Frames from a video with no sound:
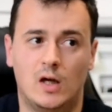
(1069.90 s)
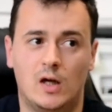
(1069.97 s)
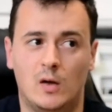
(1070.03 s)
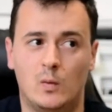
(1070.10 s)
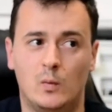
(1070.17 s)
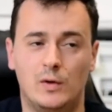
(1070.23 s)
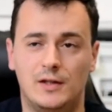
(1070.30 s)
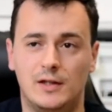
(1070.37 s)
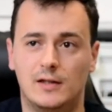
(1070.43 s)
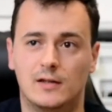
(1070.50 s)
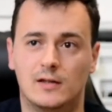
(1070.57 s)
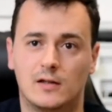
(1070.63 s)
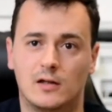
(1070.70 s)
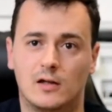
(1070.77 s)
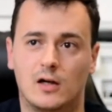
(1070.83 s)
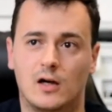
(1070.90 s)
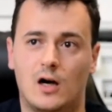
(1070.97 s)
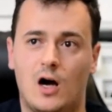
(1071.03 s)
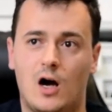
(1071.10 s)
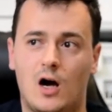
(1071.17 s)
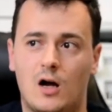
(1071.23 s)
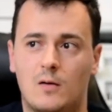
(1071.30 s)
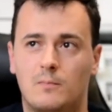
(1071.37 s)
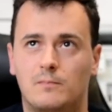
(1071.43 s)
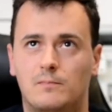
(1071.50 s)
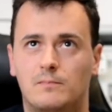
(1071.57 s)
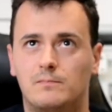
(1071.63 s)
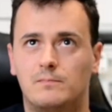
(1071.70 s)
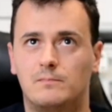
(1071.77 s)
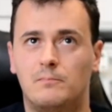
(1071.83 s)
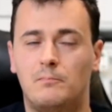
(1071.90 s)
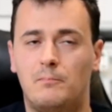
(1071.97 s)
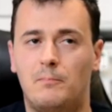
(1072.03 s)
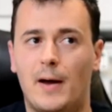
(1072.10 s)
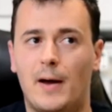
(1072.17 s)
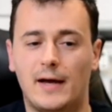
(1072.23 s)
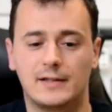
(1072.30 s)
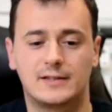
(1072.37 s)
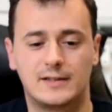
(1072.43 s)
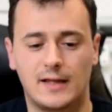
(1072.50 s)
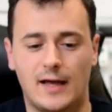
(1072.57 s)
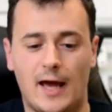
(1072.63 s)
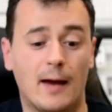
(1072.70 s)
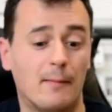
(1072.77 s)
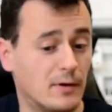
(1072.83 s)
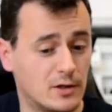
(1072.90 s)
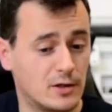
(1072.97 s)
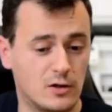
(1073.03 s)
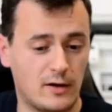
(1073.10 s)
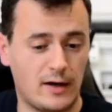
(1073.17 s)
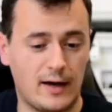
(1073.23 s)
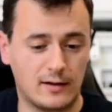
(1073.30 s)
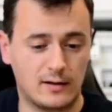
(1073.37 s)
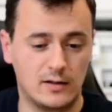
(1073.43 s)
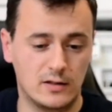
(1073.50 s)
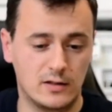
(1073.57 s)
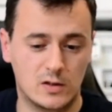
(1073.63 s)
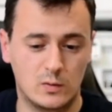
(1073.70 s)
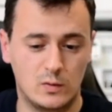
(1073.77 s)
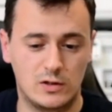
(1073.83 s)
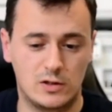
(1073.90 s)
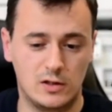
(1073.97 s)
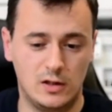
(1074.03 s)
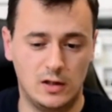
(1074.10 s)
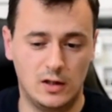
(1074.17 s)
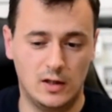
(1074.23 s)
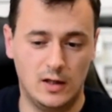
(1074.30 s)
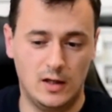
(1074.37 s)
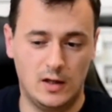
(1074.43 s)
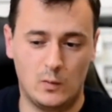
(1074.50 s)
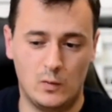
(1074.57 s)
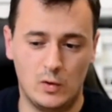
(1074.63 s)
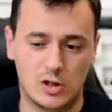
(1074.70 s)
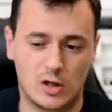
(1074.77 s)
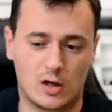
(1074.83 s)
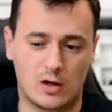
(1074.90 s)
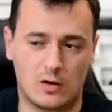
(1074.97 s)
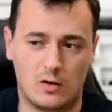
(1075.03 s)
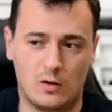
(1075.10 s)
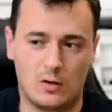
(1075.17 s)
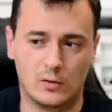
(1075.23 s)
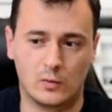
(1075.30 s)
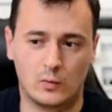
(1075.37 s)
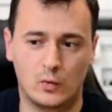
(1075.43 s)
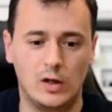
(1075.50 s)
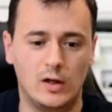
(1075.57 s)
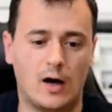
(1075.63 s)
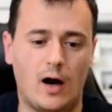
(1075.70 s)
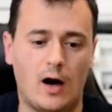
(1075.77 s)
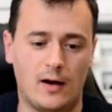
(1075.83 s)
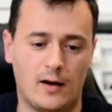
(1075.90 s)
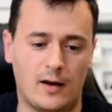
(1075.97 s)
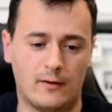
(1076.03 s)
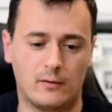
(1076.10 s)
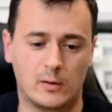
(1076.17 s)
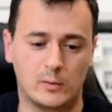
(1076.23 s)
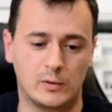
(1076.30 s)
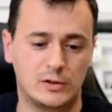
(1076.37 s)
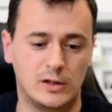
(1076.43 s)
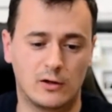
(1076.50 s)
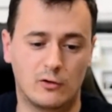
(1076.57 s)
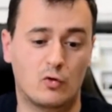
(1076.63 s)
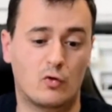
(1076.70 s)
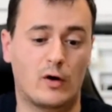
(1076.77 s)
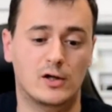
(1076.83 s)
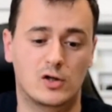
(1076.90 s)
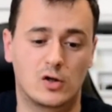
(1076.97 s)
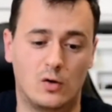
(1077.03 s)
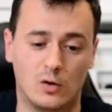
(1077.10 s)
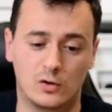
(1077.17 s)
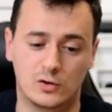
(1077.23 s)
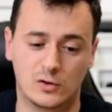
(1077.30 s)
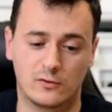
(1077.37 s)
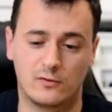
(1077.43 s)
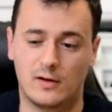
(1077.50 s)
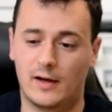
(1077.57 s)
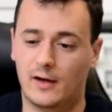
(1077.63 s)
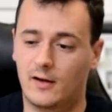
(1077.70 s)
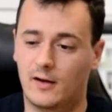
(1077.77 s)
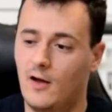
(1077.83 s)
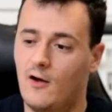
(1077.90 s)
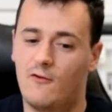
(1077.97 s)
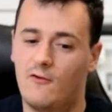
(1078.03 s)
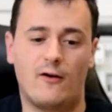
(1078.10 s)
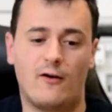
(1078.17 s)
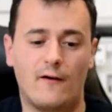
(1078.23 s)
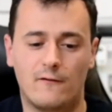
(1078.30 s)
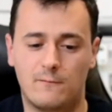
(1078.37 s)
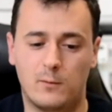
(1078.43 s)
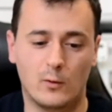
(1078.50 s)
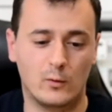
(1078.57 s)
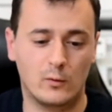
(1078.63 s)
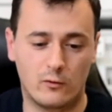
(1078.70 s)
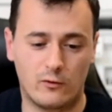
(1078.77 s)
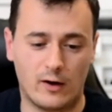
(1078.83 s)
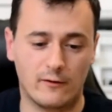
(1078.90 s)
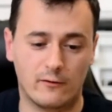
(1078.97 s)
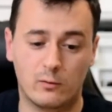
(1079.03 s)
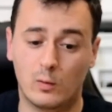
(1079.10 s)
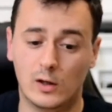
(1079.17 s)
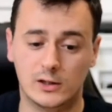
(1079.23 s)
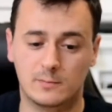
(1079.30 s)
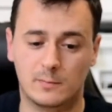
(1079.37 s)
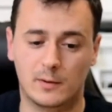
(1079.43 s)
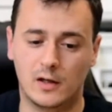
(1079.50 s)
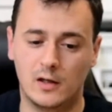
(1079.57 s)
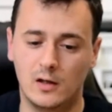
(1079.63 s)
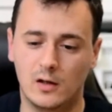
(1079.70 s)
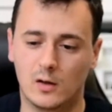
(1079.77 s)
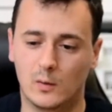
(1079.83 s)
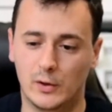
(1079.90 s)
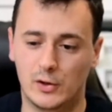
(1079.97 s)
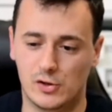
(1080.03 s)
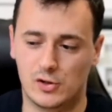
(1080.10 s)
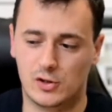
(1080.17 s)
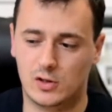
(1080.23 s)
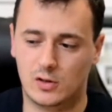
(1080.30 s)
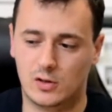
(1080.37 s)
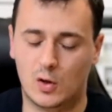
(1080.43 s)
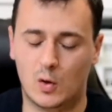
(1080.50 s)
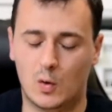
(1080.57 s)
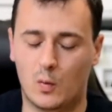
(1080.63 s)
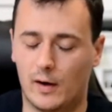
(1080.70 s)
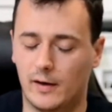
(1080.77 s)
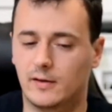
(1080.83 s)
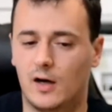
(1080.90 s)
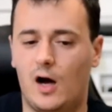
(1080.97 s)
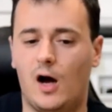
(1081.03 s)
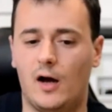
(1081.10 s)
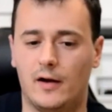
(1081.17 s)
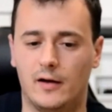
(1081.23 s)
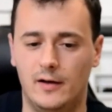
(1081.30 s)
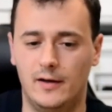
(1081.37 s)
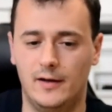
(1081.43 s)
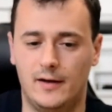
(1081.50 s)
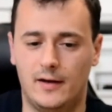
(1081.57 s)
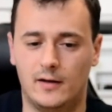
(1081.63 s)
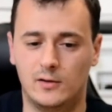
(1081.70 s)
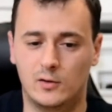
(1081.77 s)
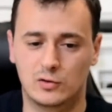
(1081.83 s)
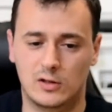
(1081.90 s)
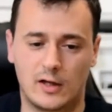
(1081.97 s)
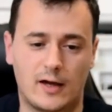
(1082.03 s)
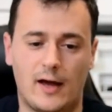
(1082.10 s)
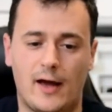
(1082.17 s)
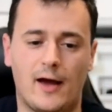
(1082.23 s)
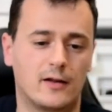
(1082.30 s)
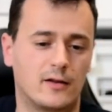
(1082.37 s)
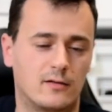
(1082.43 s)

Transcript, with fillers: within the best amateur athletes we see which are on really high level we see a thresholds of like 5.5 watts per kilo which is quite high and those are like at